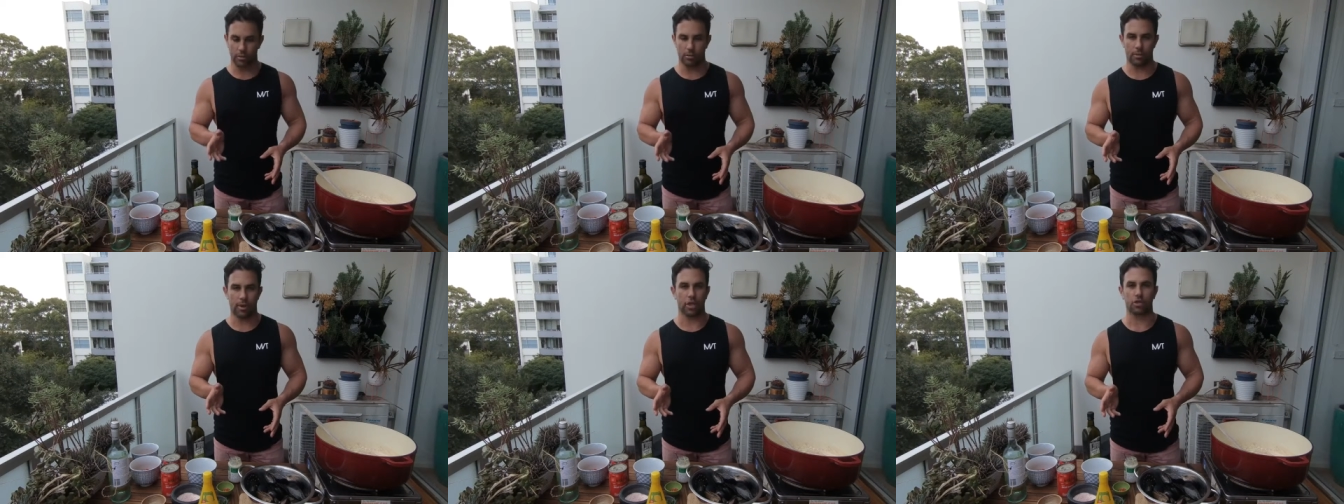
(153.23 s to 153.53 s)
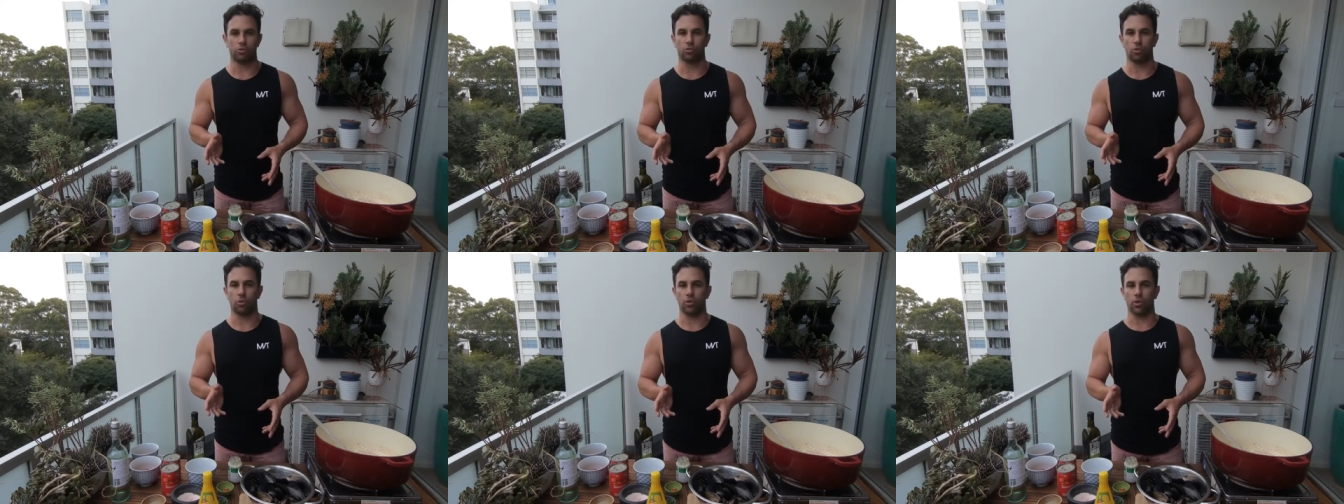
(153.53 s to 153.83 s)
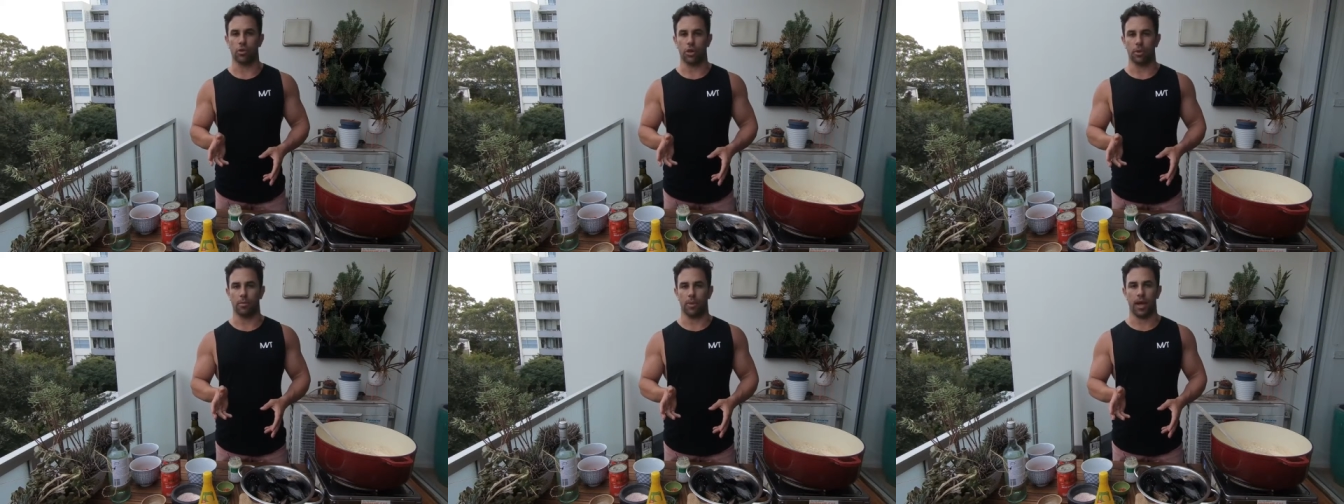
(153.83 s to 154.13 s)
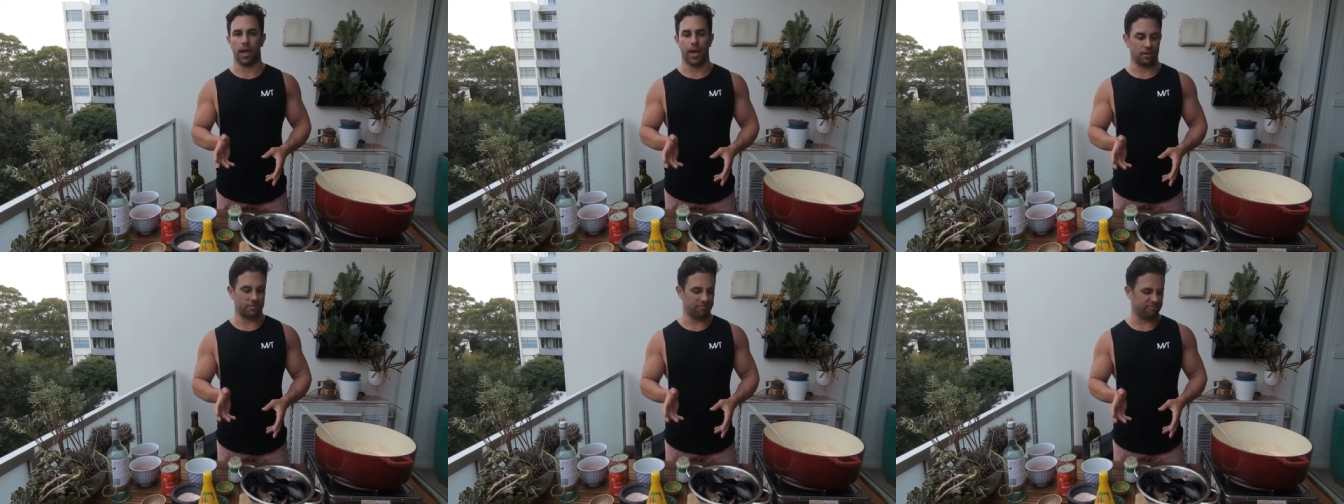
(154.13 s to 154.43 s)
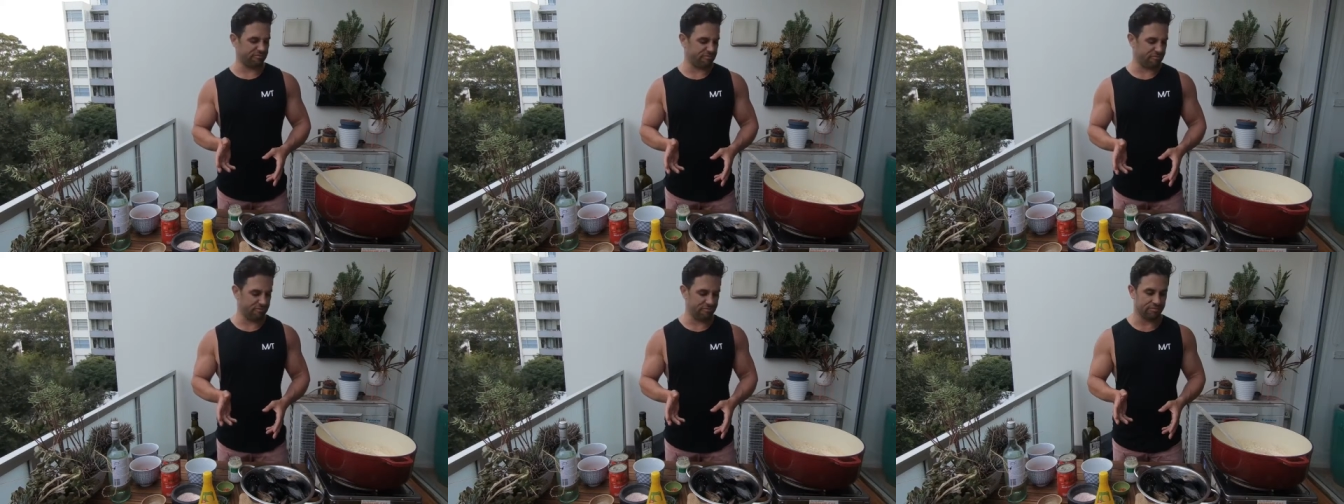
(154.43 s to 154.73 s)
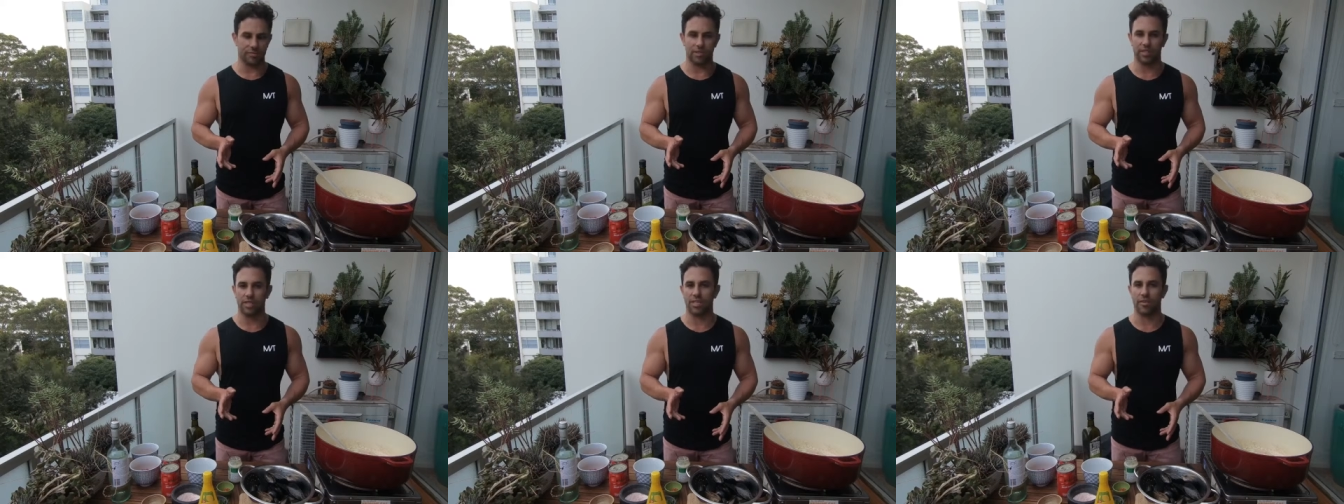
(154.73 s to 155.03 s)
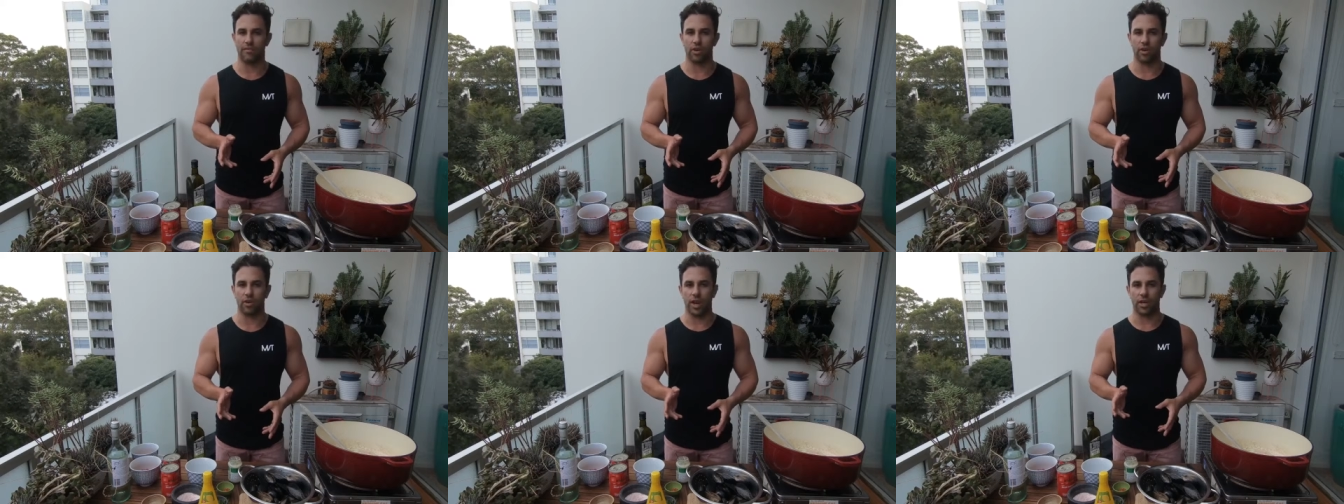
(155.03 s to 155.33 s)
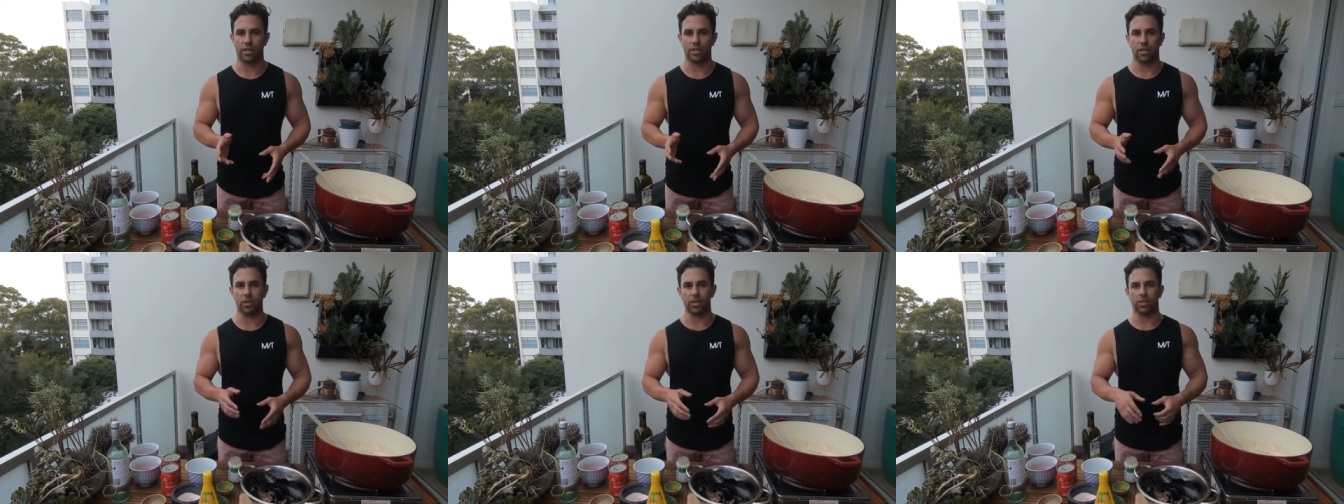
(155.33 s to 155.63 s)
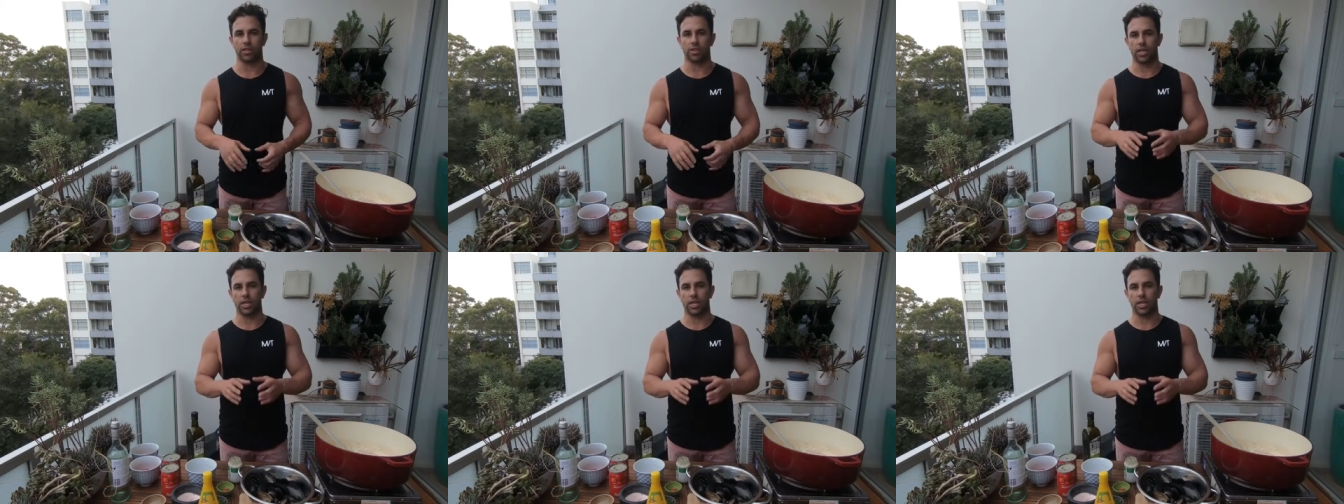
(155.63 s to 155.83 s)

to much more than about $7 or $8.